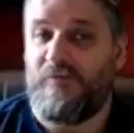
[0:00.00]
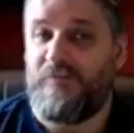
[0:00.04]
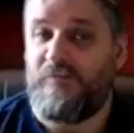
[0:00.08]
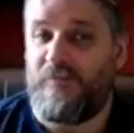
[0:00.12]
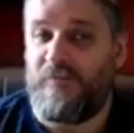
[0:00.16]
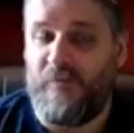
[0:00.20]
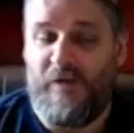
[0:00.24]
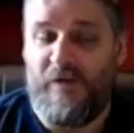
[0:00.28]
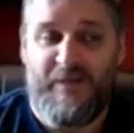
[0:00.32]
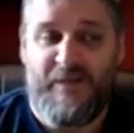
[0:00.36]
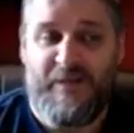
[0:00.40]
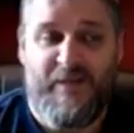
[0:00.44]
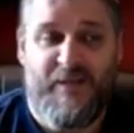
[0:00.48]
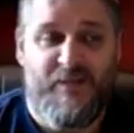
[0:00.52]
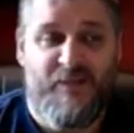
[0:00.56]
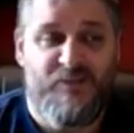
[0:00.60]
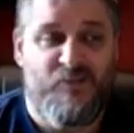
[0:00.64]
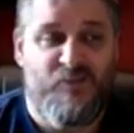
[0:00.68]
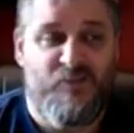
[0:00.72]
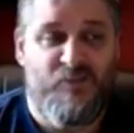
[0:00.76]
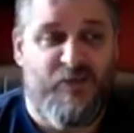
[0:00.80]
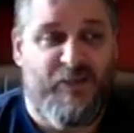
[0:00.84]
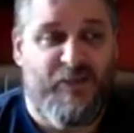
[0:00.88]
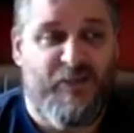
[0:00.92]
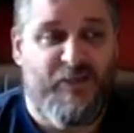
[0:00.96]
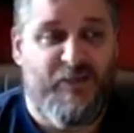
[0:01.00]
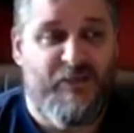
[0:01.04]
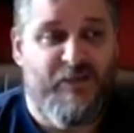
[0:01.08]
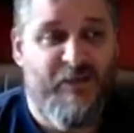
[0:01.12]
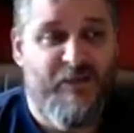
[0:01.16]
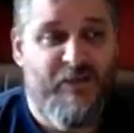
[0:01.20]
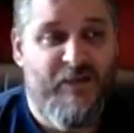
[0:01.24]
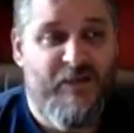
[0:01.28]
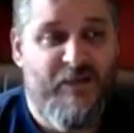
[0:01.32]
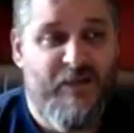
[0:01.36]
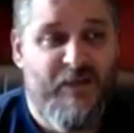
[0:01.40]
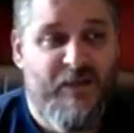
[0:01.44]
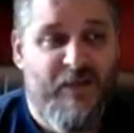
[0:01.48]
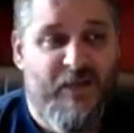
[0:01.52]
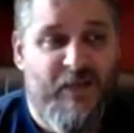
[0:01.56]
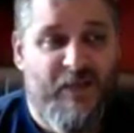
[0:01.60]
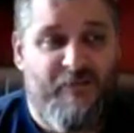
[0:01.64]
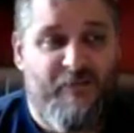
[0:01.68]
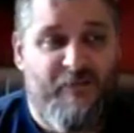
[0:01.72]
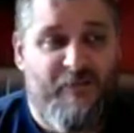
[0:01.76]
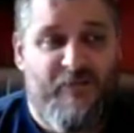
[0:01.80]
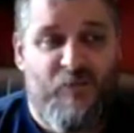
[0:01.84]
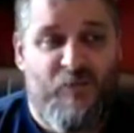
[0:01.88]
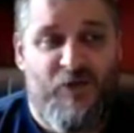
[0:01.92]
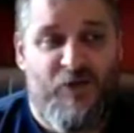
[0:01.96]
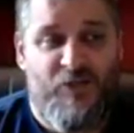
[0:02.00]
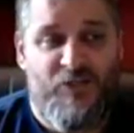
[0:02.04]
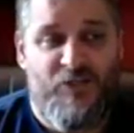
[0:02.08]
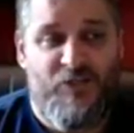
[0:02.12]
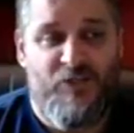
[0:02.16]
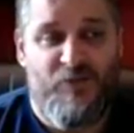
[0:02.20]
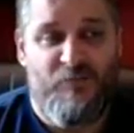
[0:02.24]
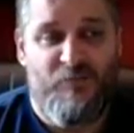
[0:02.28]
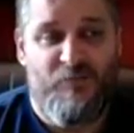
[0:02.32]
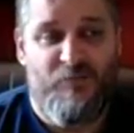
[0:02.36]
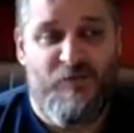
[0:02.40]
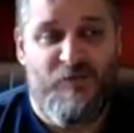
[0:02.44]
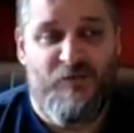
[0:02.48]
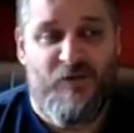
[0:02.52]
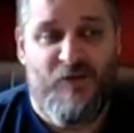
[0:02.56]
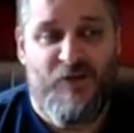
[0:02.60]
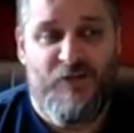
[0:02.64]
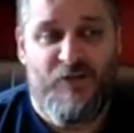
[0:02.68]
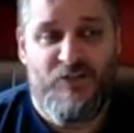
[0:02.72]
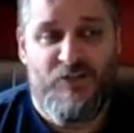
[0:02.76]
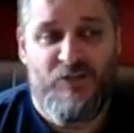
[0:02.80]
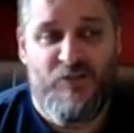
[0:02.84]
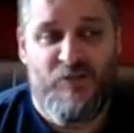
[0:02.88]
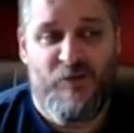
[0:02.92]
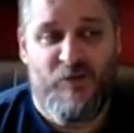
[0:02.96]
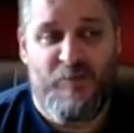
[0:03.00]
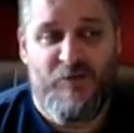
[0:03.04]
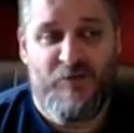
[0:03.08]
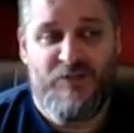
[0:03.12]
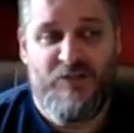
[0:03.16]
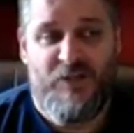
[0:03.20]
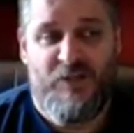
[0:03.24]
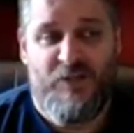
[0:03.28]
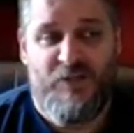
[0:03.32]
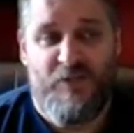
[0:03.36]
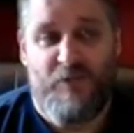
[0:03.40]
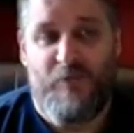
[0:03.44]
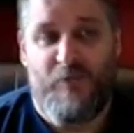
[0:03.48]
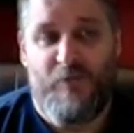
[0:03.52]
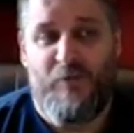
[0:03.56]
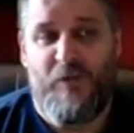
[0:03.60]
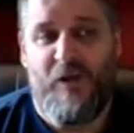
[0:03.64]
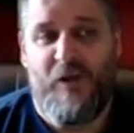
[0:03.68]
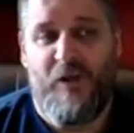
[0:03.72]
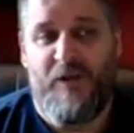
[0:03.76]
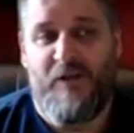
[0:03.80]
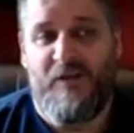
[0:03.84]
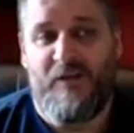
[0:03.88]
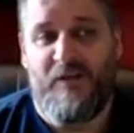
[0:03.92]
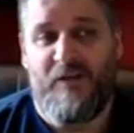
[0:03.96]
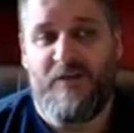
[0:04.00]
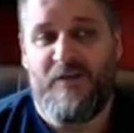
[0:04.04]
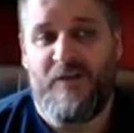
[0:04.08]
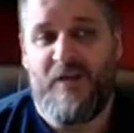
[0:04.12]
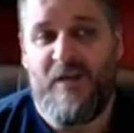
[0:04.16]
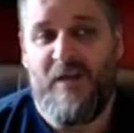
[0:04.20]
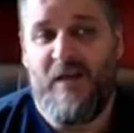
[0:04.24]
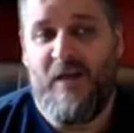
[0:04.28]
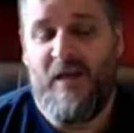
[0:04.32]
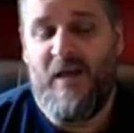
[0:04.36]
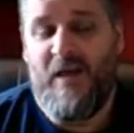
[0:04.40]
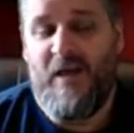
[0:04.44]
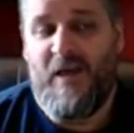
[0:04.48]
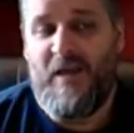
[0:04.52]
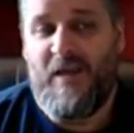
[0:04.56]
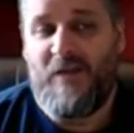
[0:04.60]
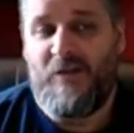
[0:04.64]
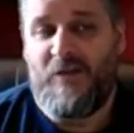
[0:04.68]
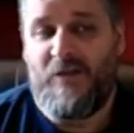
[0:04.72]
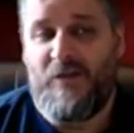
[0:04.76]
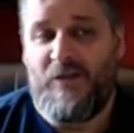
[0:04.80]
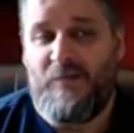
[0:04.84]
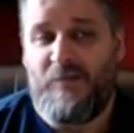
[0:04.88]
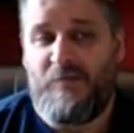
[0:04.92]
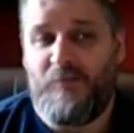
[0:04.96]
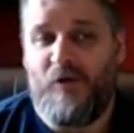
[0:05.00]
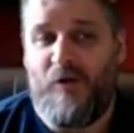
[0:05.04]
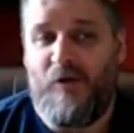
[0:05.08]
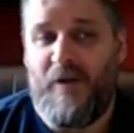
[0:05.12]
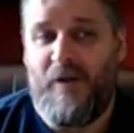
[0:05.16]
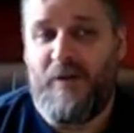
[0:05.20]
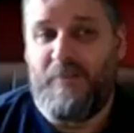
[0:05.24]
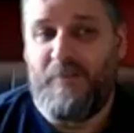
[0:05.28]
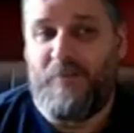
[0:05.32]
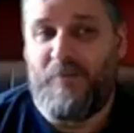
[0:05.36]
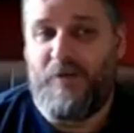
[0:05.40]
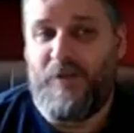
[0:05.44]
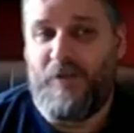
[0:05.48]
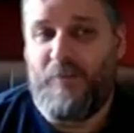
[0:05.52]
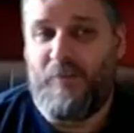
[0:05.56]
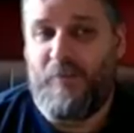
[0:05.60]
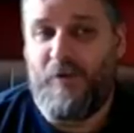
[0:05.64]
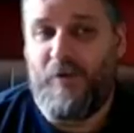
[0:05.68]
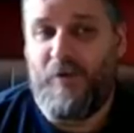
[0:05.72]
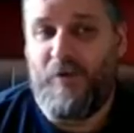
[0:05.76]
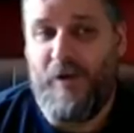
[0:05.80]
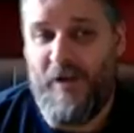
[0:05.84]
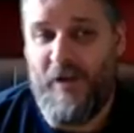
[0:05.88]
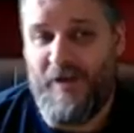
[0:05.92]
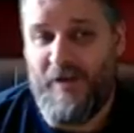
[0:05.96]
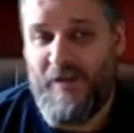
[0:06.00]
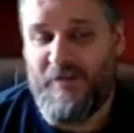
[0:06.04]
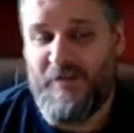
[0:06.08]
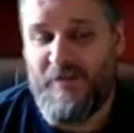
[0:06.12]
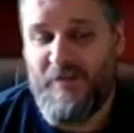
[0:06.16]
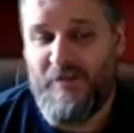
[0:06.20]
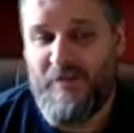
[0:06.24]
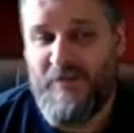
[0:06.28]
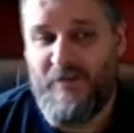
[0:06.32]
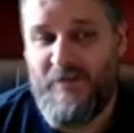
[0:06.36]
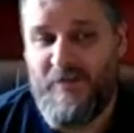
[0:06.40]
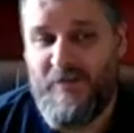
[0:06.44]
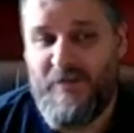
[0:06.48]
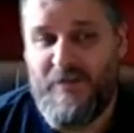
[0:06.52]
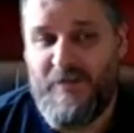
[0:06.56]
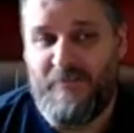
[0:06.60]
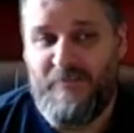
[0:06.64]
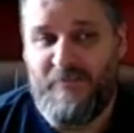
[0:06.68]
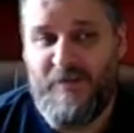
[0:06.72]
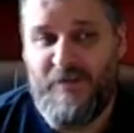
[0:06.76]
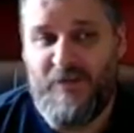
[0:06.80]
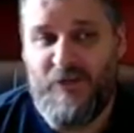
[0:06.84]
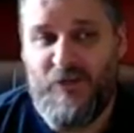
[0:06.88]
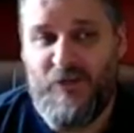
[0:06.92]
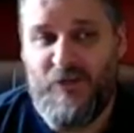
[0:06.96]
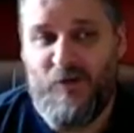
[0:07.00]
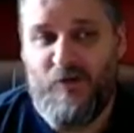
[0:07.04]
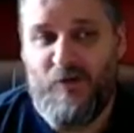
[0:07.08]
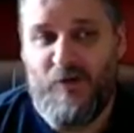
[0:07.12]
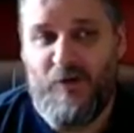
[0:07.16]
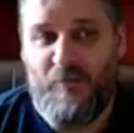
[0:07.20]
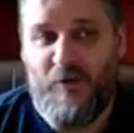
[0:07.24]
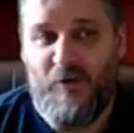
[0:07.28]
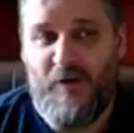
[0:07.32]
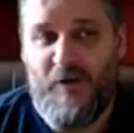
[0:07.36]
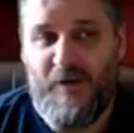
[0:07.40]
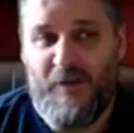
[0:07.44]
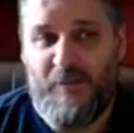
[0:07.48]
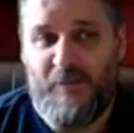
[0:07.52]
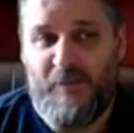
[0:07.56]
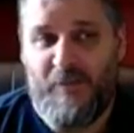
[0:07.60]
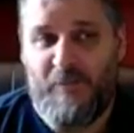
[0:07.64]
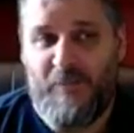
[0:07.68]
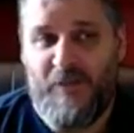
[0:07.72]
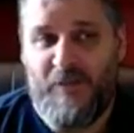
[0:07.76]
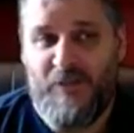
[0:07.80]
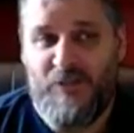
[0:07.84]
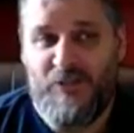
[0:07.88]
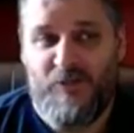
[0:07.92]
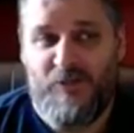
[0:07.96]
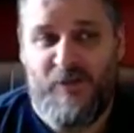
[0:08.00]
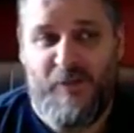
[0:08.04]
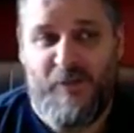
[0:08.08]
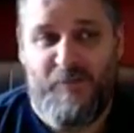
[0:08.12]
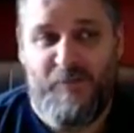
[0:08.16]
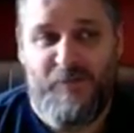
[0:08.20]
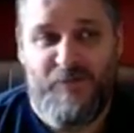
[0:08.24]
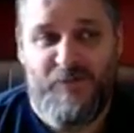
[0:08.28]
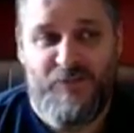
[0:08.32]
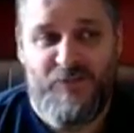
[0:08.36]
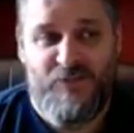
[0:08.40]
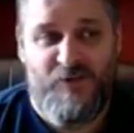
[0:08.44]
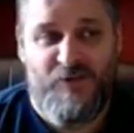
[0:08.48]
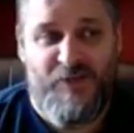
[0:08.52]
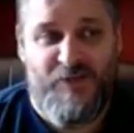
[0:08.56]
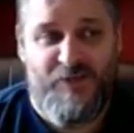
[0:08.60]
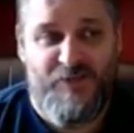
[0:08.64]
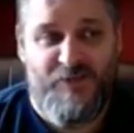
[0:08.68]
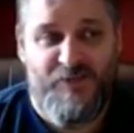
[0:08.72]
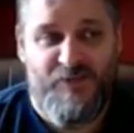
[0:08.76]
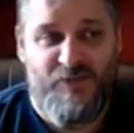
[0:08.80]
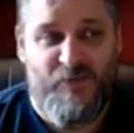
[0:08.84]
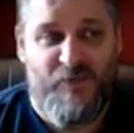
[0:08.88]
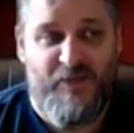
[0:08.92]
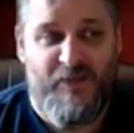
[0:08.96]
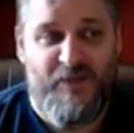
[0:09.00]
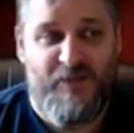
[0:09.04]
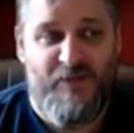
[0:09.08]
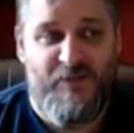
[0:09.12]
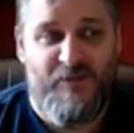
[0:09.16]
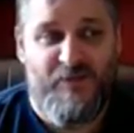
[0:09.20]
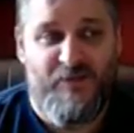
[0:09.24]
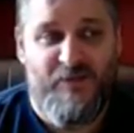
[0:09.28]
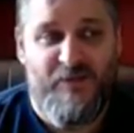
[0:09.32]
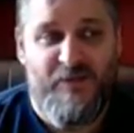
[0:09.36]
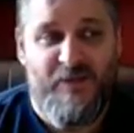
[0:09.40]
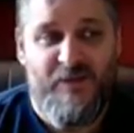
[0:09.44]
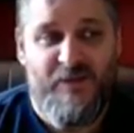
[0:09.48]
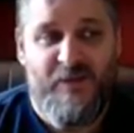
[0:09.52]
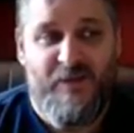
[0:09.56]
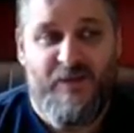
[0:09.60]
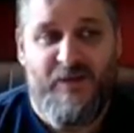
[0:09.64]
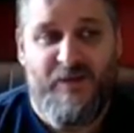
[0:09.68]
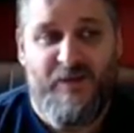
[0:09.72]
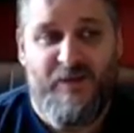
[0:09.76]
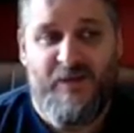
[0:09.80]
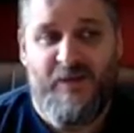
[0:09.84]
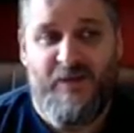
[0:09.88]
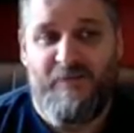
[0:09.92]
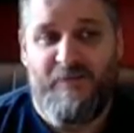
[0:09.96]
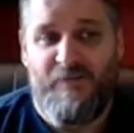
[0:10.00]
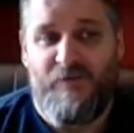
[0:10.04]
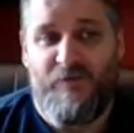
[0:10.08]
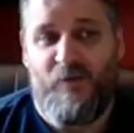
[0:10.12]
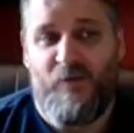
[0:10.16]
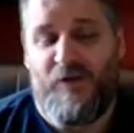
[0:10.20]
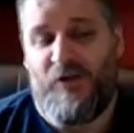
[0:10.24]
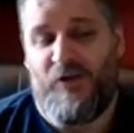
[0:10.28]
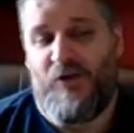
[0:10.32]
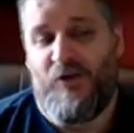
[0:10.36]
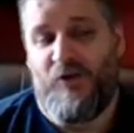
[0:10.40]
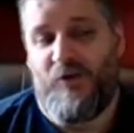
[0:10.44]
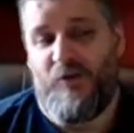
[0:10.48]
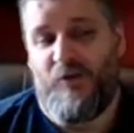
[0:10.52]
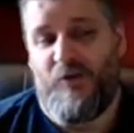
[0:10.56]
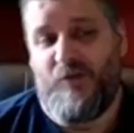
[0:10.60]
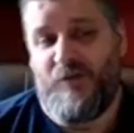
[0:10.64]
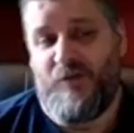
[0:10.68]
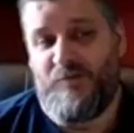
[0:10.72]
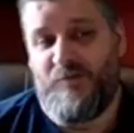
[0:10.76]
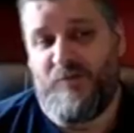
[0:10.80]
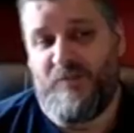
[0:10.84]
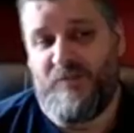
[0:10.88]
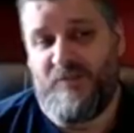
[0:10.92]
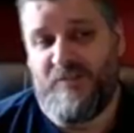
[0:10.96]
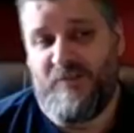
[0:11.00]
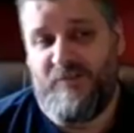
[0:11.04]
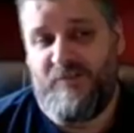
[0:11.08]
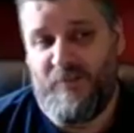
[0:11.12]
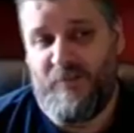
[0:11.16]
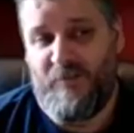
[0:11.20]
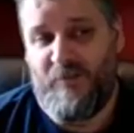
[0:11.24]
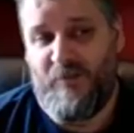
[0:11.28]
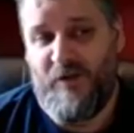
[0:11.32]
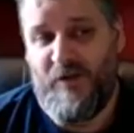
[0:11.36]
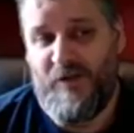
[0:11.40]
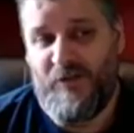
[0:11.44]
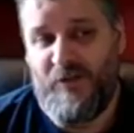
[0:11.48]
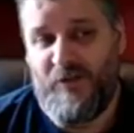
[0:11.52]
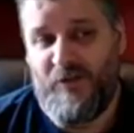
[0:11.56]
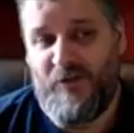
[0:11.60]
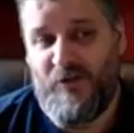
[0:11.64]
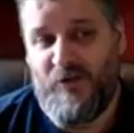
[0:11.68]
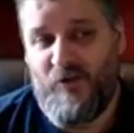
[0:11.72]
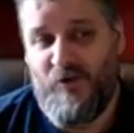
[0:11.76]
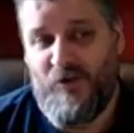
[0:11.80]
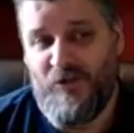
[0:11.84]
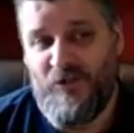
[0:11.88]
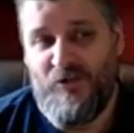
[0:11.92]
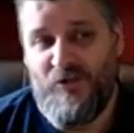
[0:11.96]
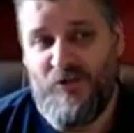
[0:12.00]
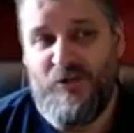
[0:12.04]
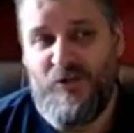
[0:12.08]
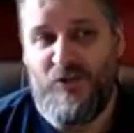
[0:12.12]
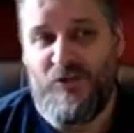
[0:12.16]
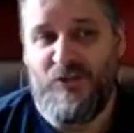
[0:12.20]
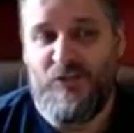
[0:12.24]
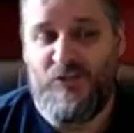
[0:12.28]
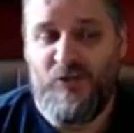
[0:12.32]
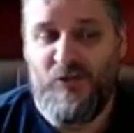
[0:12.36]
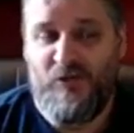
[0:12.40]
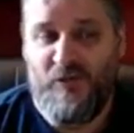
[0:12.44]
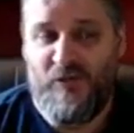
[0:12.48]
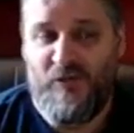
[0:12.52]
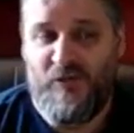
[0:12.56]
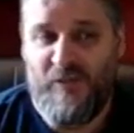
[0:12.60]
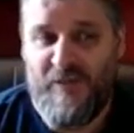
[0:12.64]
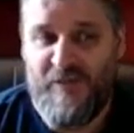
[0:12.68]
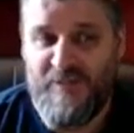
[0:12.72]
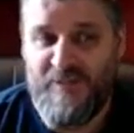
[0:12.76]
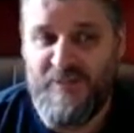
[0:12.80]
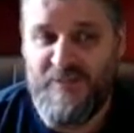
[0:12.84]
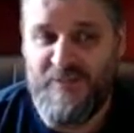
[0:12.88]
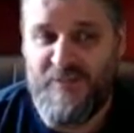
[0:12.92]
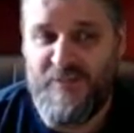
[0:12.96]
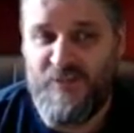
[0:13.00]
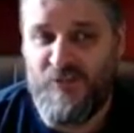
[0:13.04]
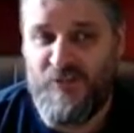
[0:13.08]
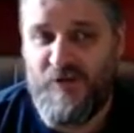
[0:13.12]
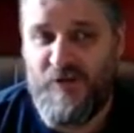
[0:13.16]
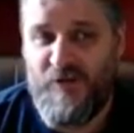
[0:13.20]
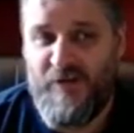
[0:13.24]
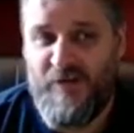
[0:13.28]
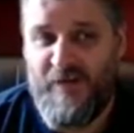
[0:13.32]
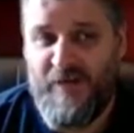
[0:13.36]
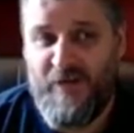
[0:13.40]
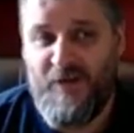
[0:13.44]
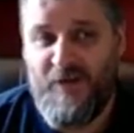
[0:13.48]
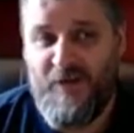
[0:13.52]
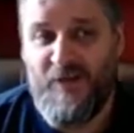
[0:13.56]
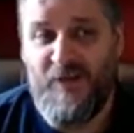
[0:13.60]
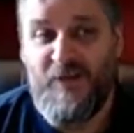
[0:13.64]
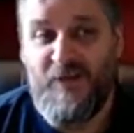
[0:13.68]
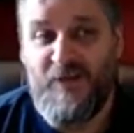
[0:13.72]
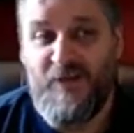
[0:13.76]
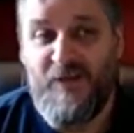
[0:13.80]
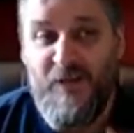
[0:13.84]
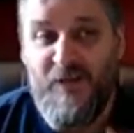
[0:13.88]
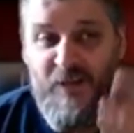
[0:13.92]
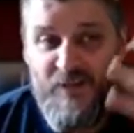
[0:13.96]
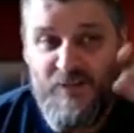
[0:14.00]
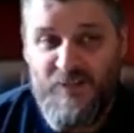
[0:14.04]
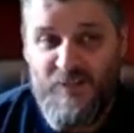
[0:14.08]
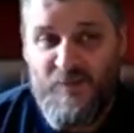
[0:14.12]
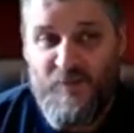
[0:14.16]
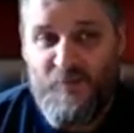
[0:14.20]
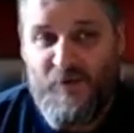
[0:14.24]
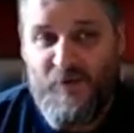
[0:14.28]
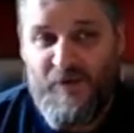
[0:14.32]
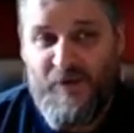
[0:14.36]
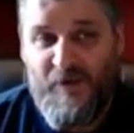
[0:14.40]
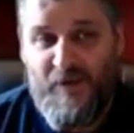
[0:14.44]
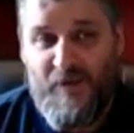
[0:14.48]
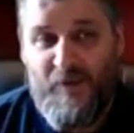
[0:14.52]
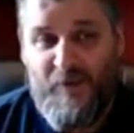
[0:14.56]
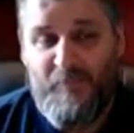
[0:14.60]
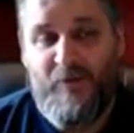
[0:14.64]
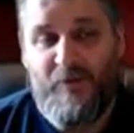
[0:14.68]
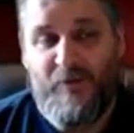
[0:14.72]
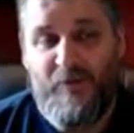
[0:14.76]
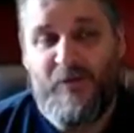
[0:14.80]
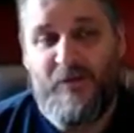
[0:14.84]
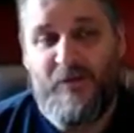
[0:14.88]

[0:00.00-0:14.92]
Ready X-Wick. If I wanted to move on to a particular product, I could go ahead and put a product video or product picture up in the screen as well. If you wanted to go to a specific product, of course, you can utilize that screen area to bring up,